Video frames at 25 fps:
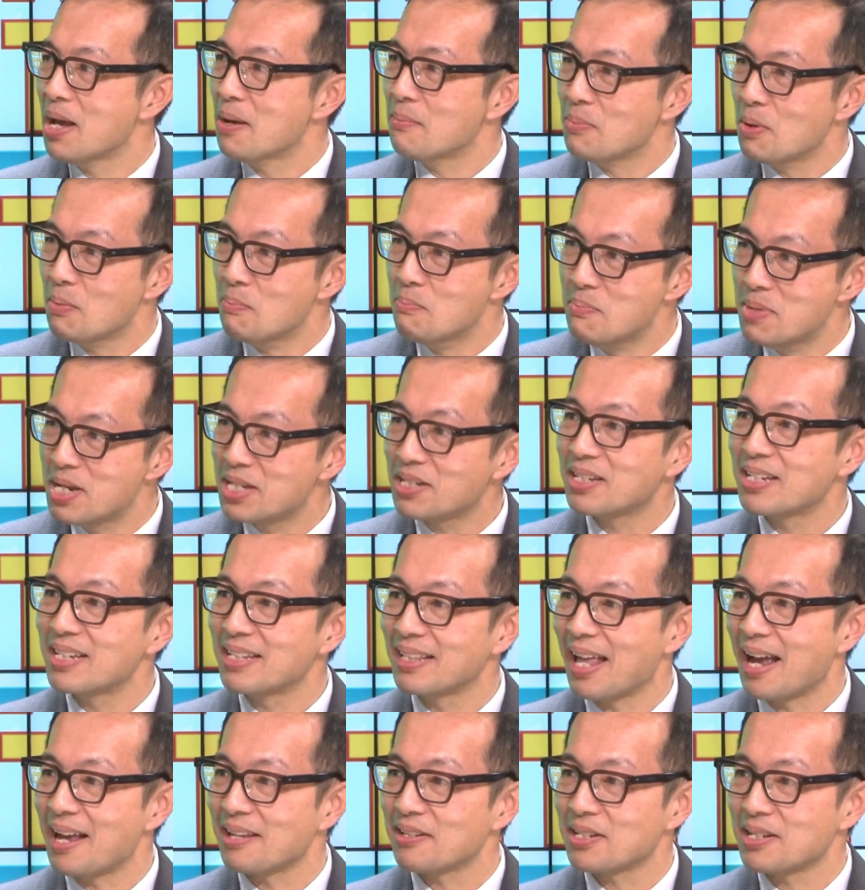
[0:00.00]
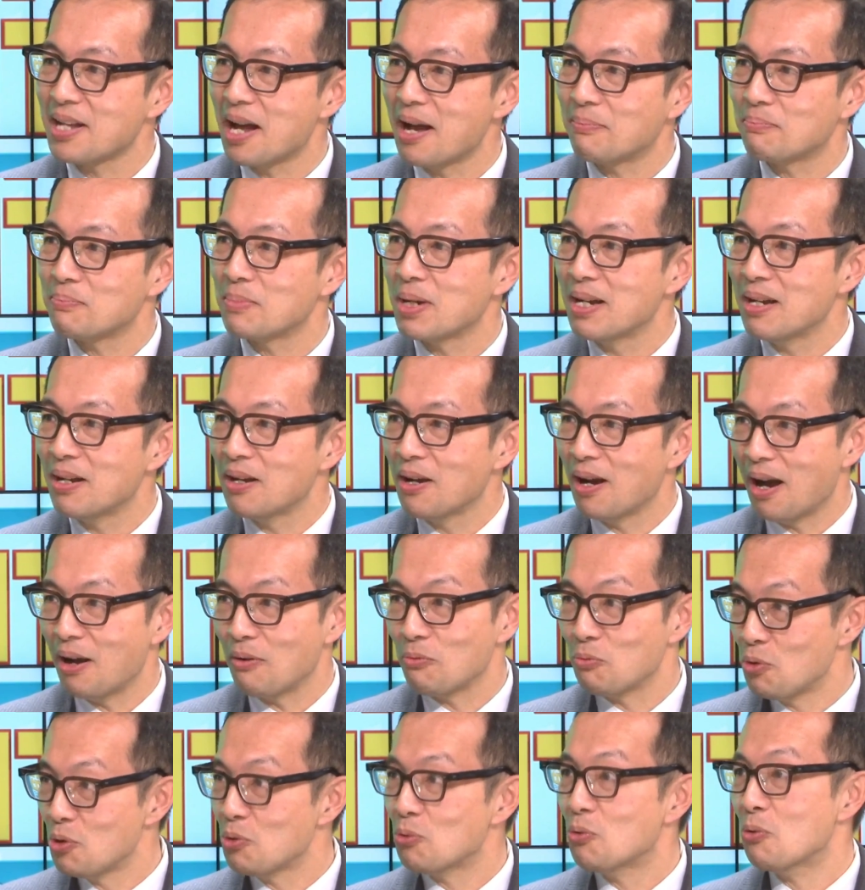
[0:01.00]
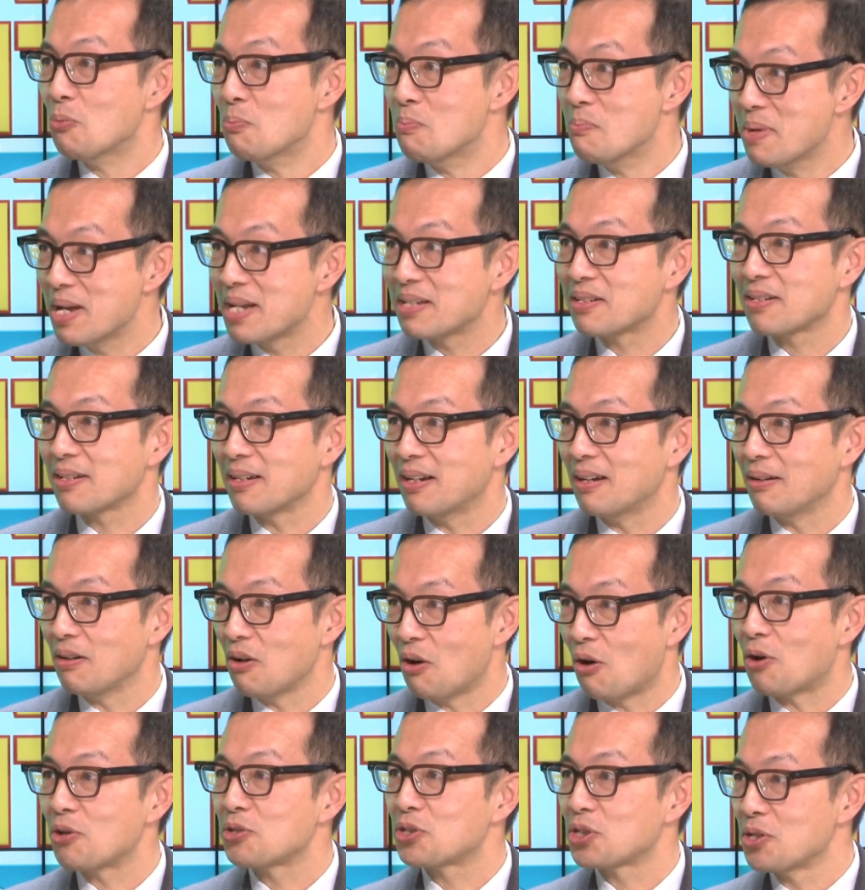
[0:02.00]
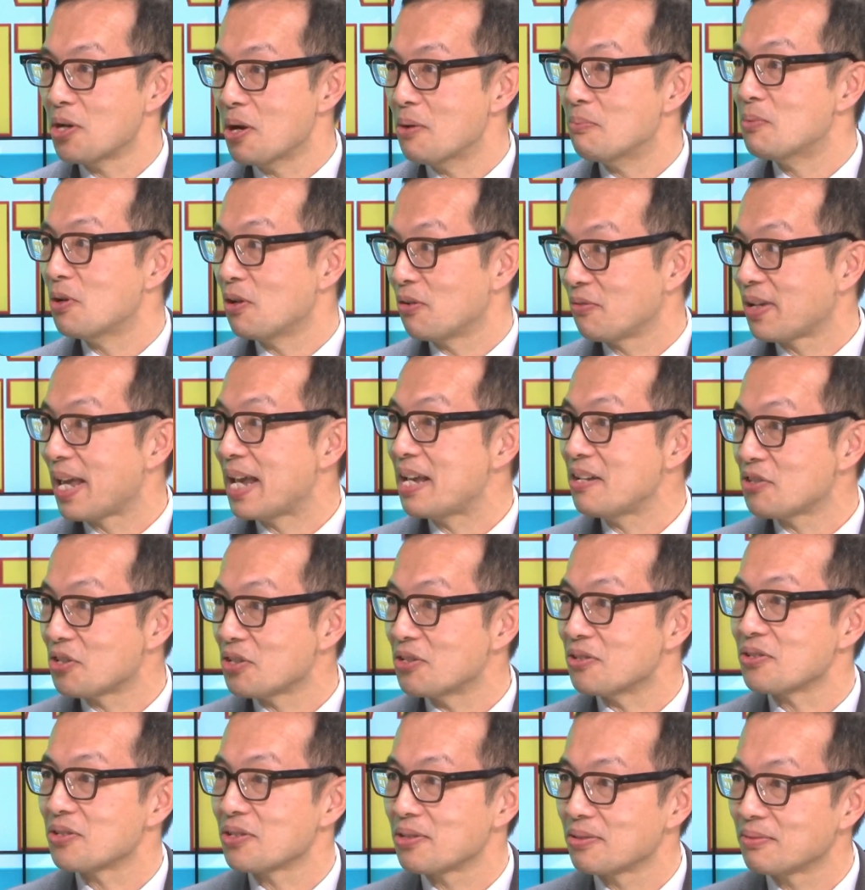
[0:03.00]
But missing that step uh, we will miss a large number of cases.